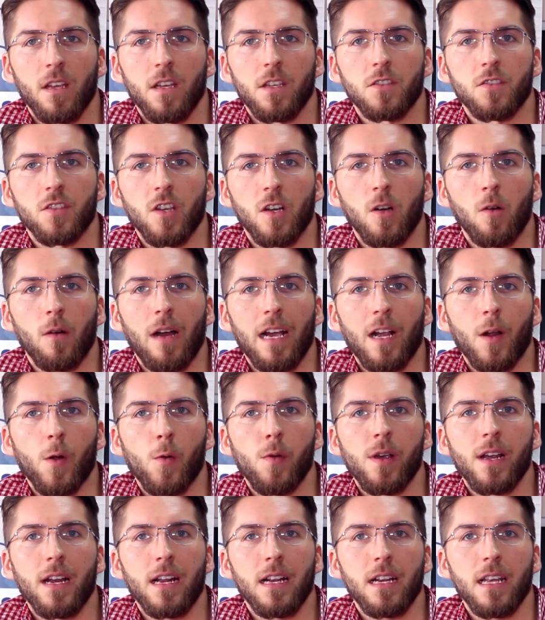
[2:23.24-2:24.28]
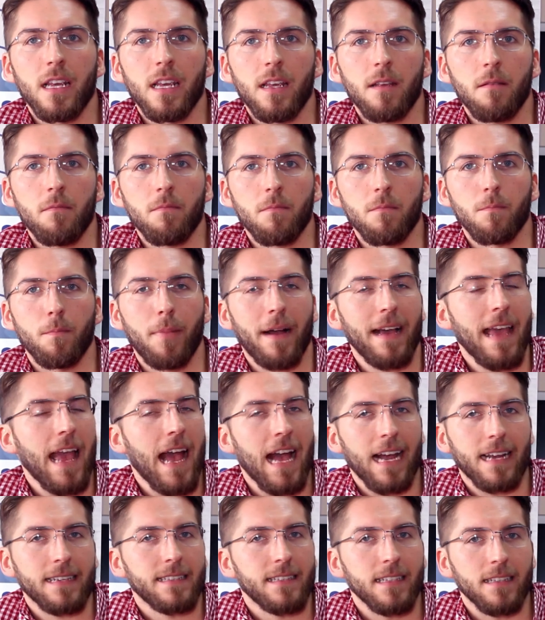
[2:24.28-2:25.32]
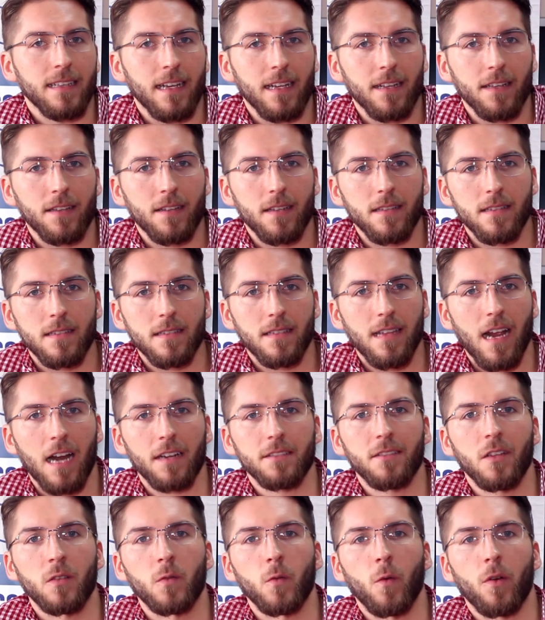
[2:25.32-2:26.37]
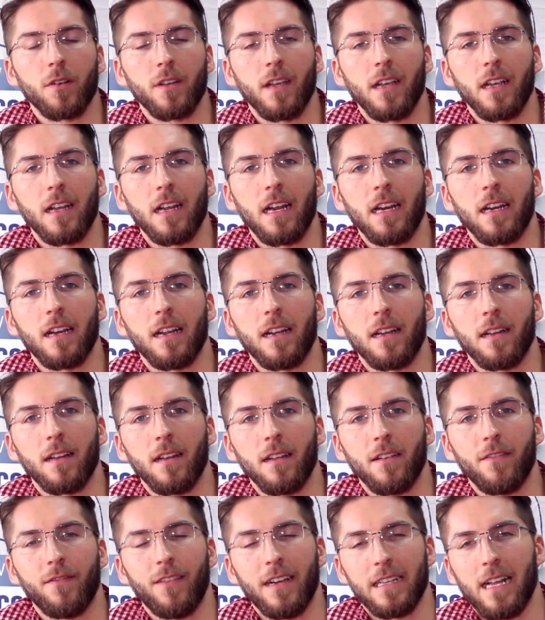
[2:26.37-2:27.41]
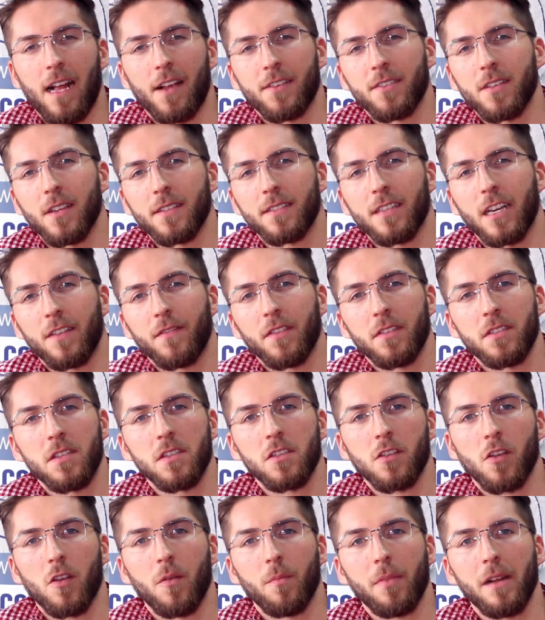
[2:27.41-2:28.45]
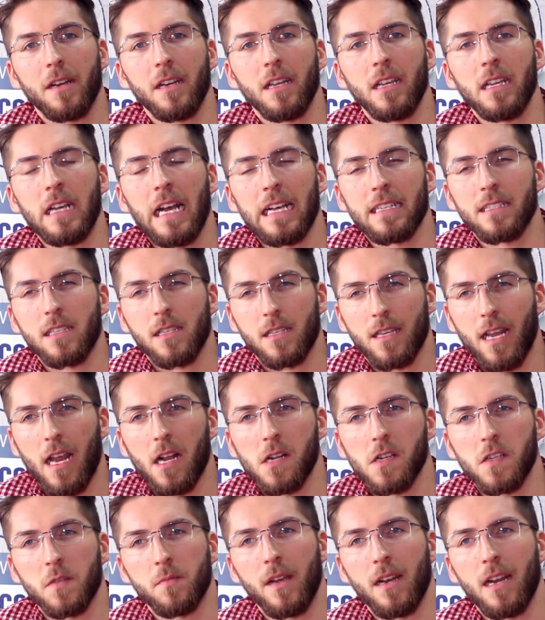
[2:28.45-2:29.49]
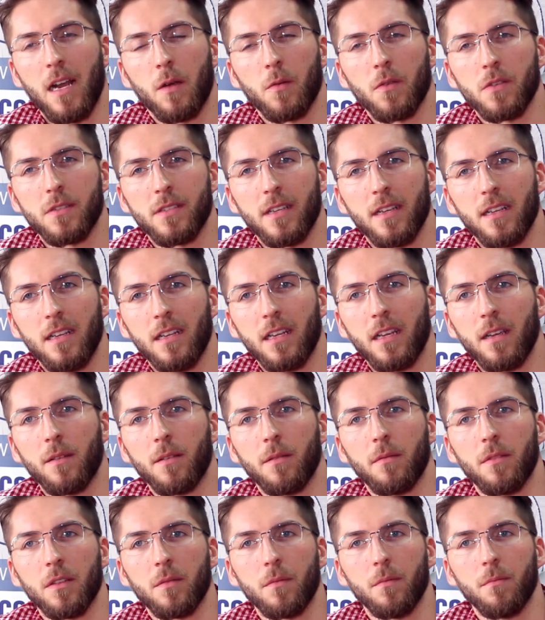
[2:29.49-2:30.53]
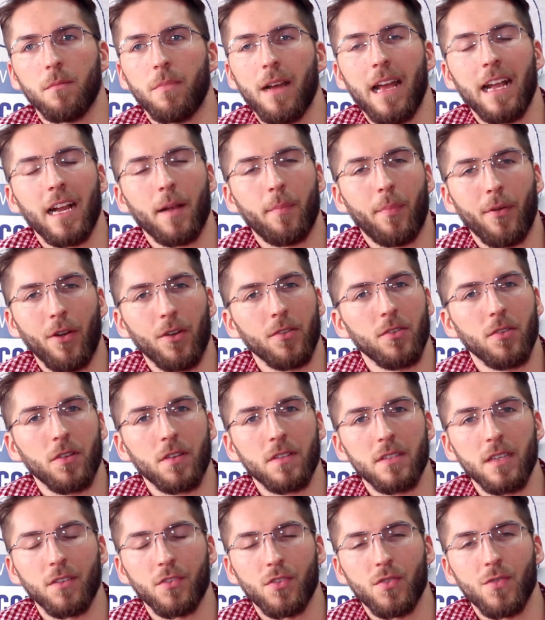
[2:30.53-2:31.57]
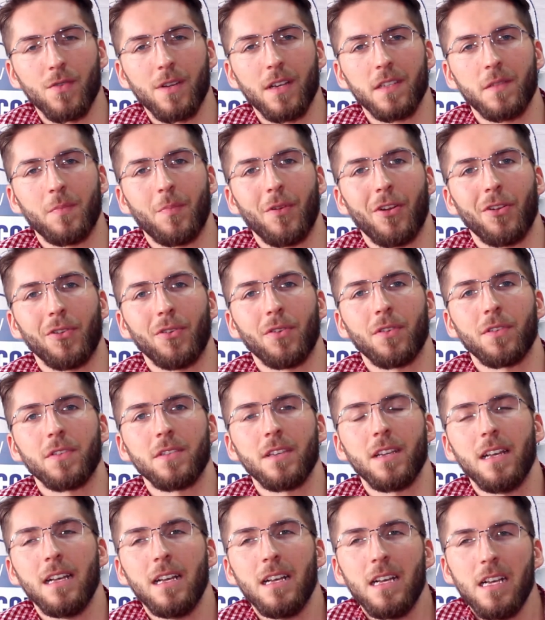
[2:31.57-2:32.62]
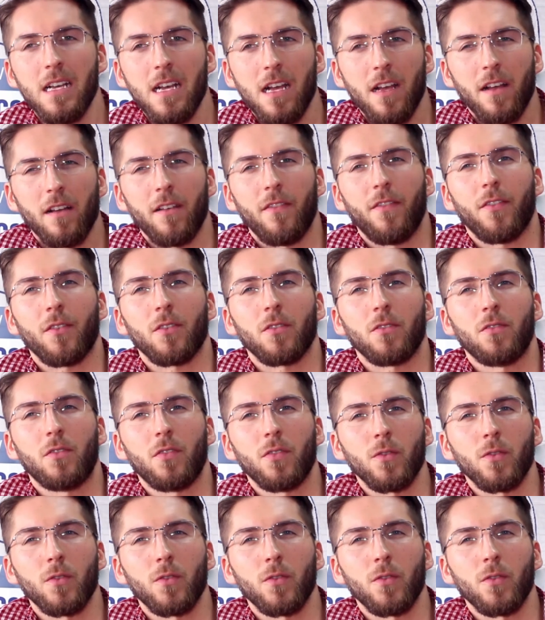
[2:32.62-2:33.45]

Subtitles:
So I quickly, by accident, started working in a financial services company as a salesman. I was selling bank products, insurance products for